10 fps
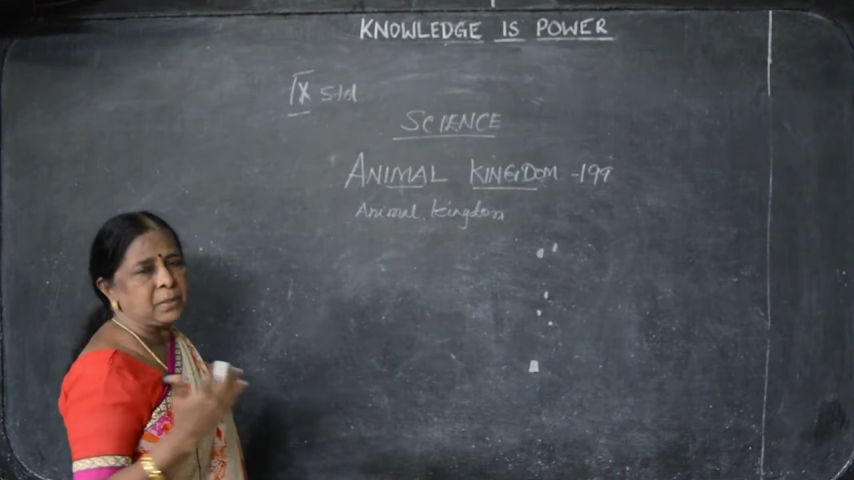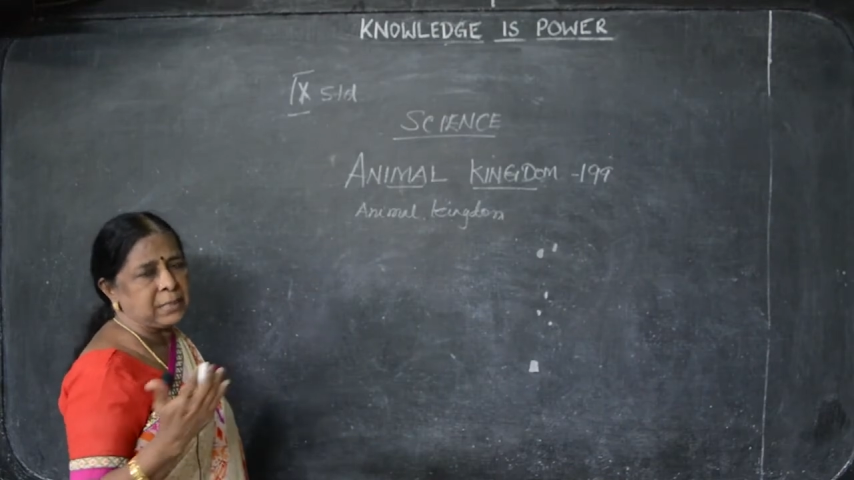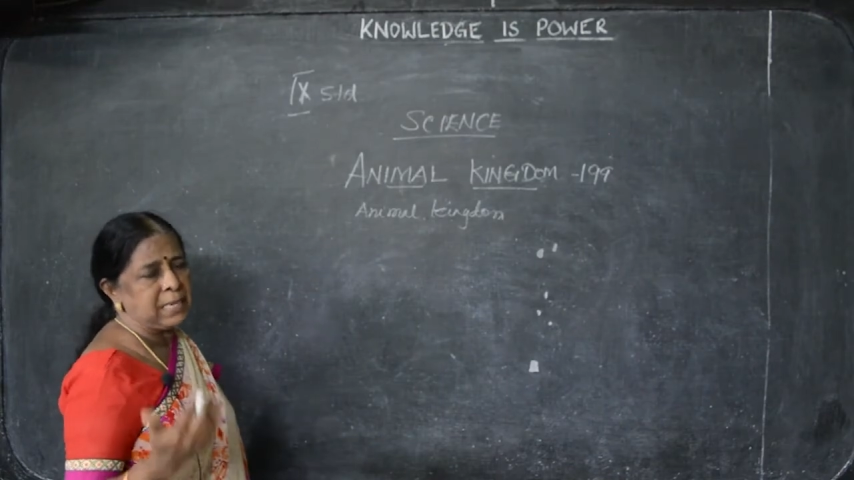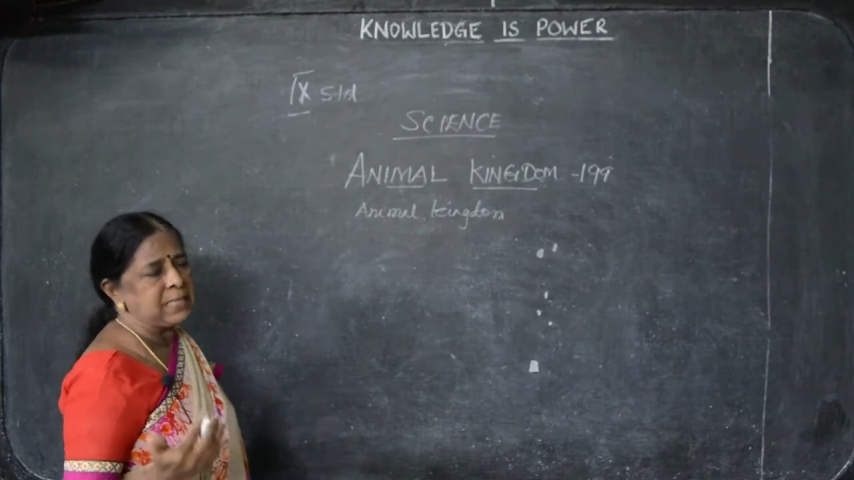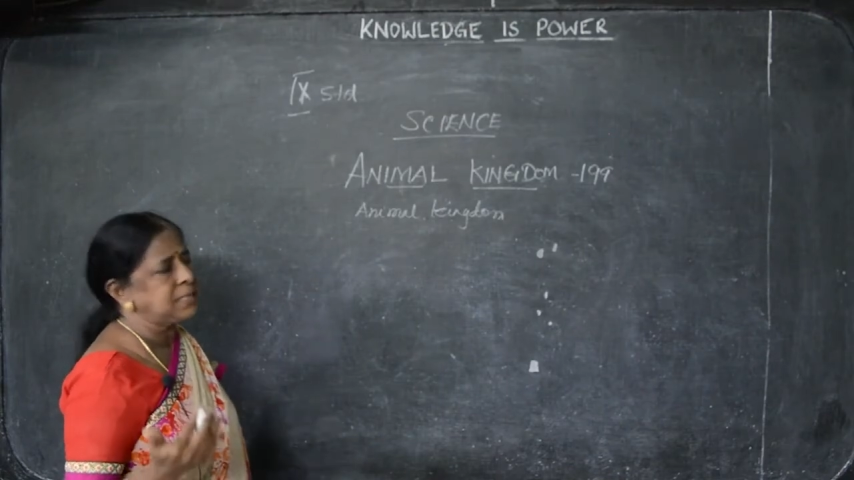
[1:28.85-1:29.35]

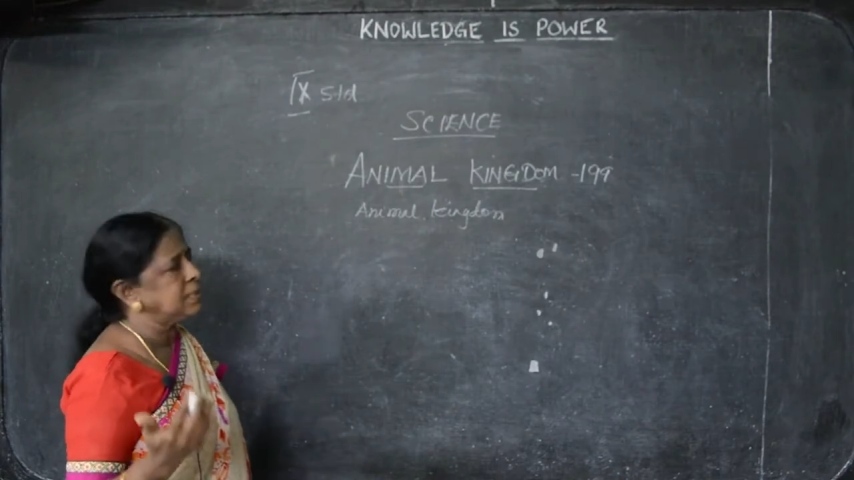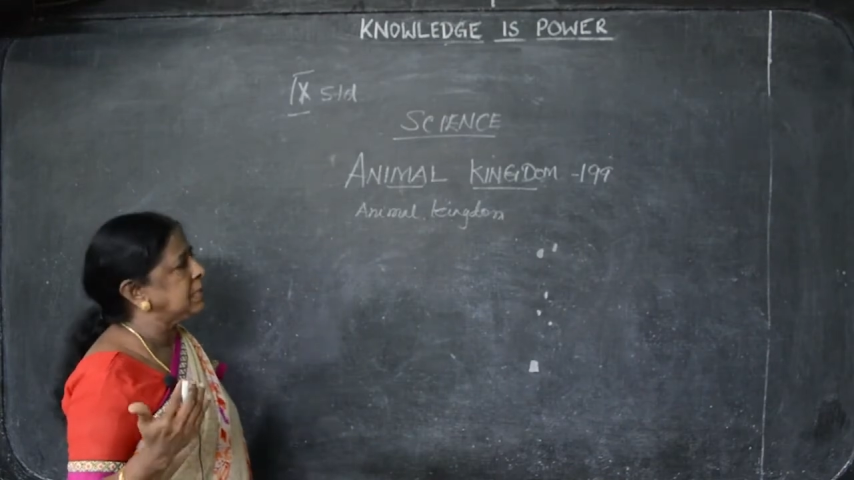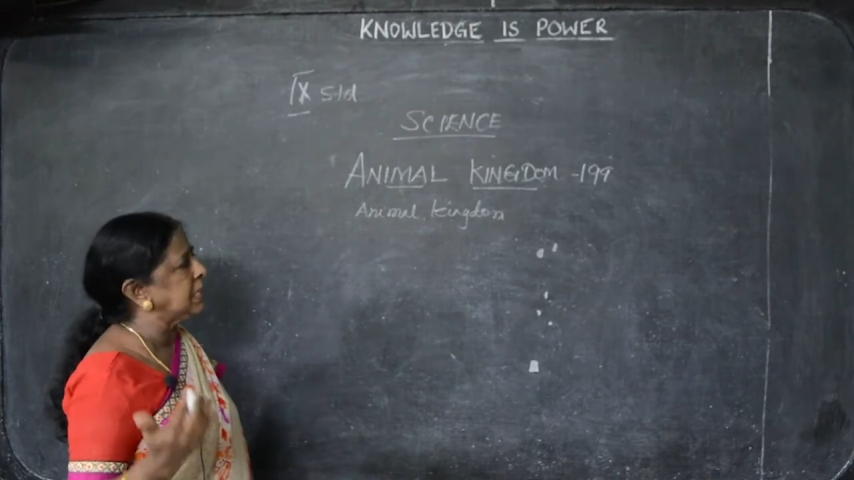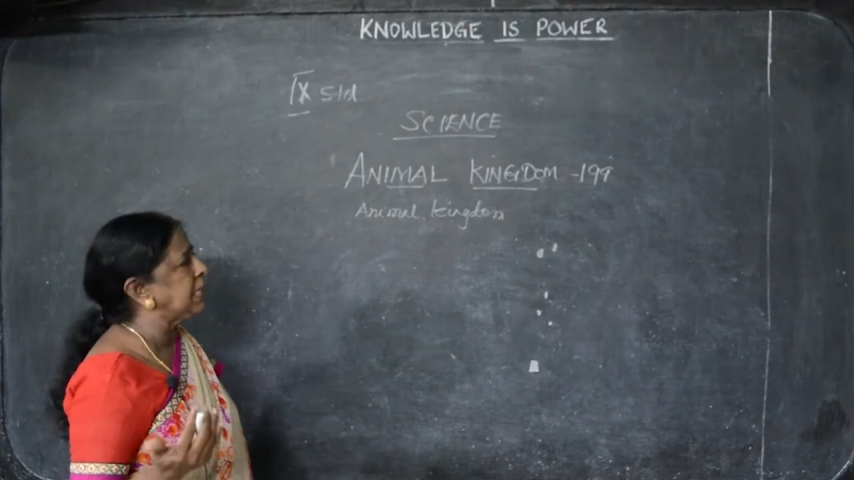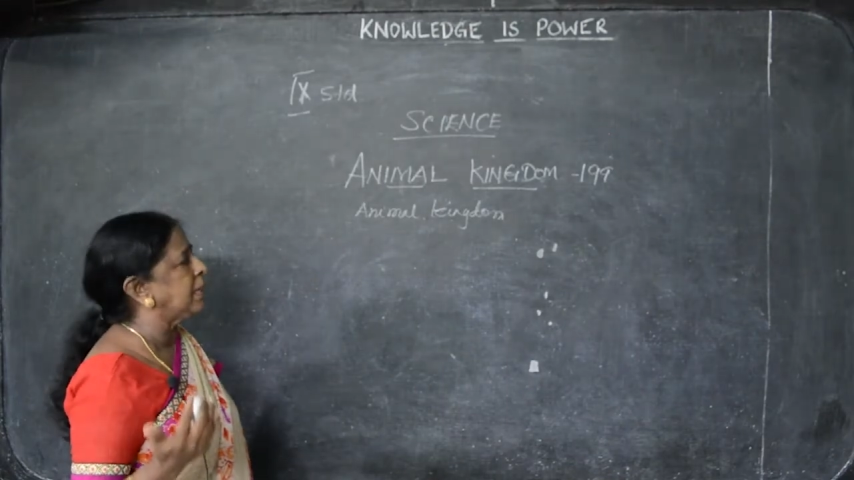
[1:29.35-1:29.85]
caste,
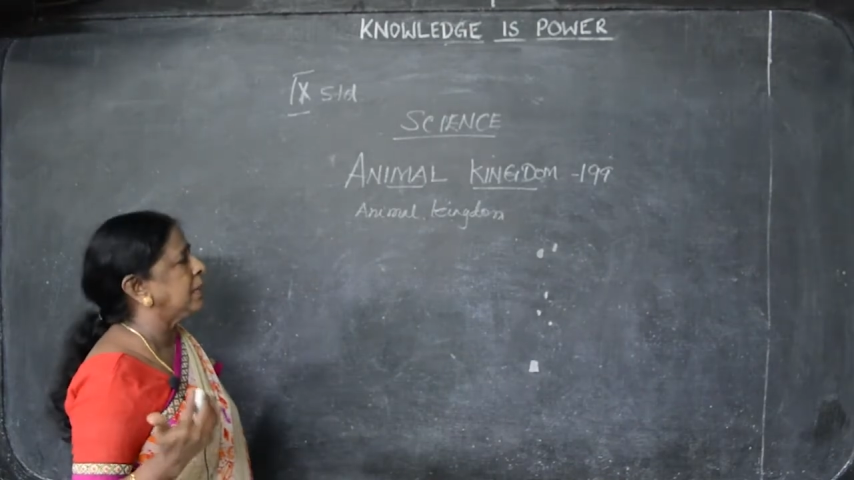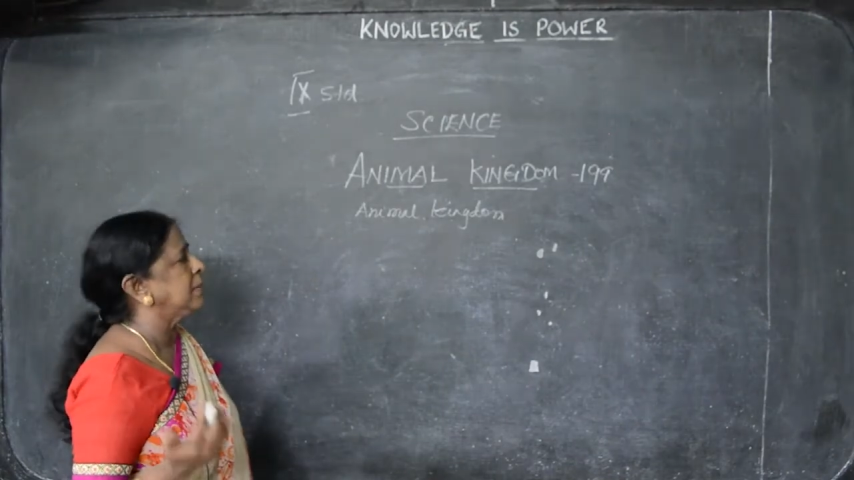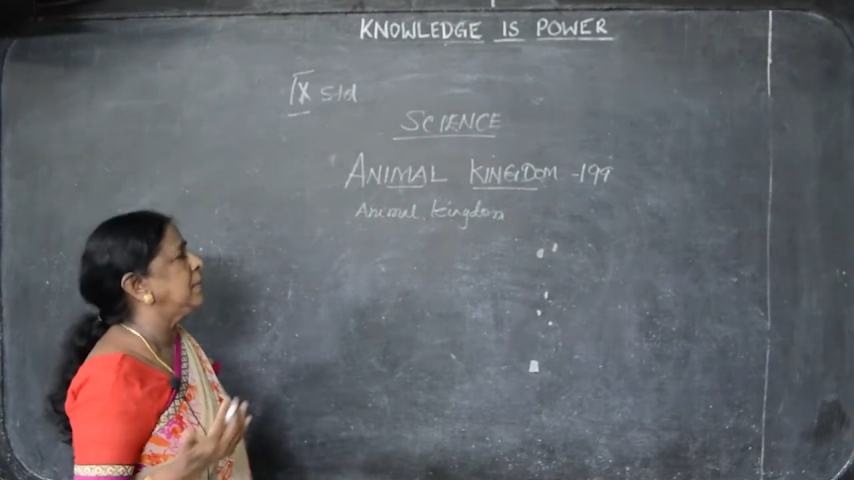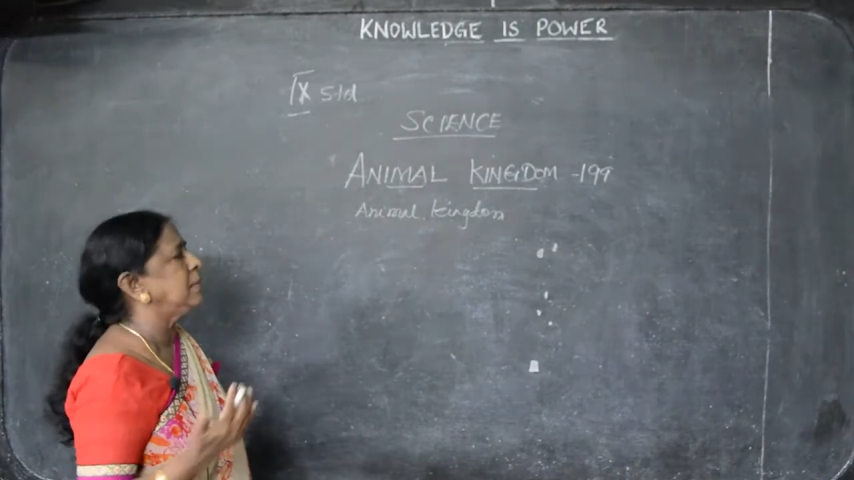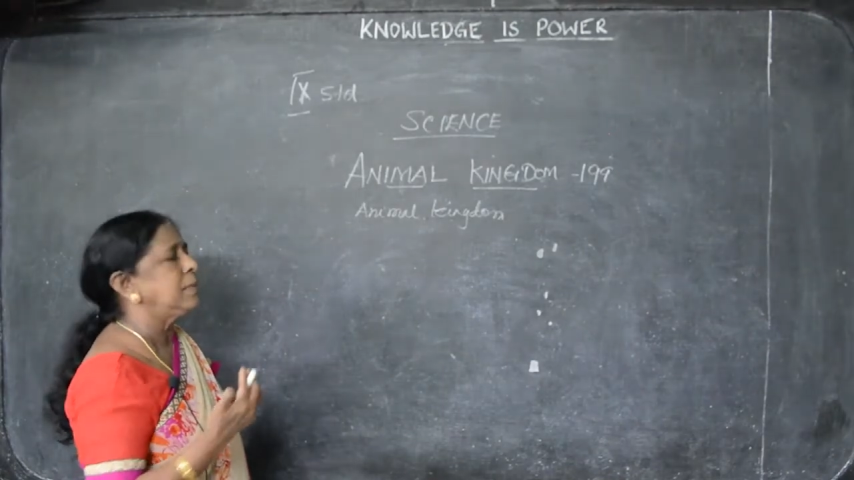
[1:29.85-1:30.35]
creed like
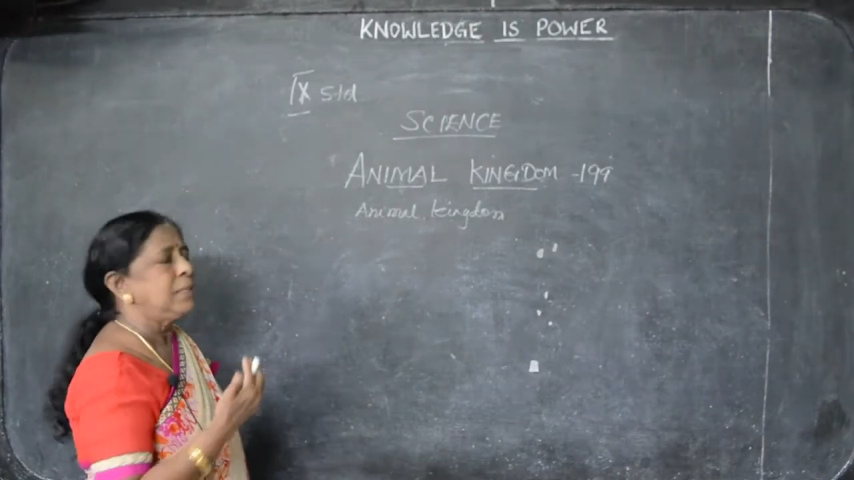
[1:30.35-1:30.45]
that?